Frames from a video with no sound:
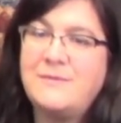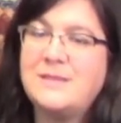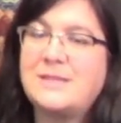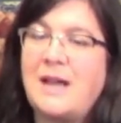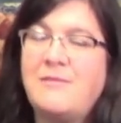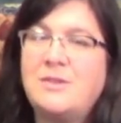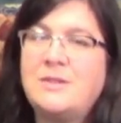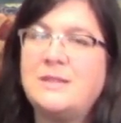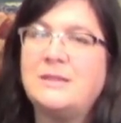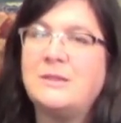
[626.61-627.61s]

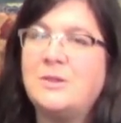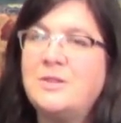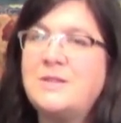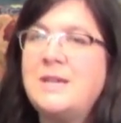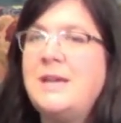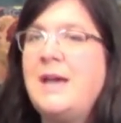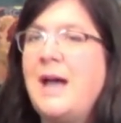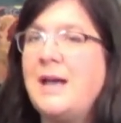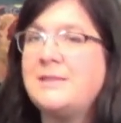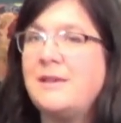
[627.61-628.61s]
discovered and learned
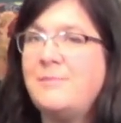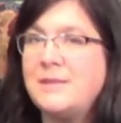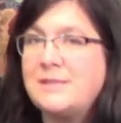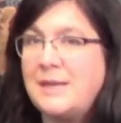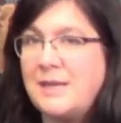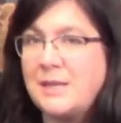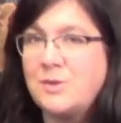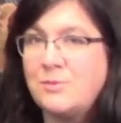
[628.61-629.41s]
as I've been studying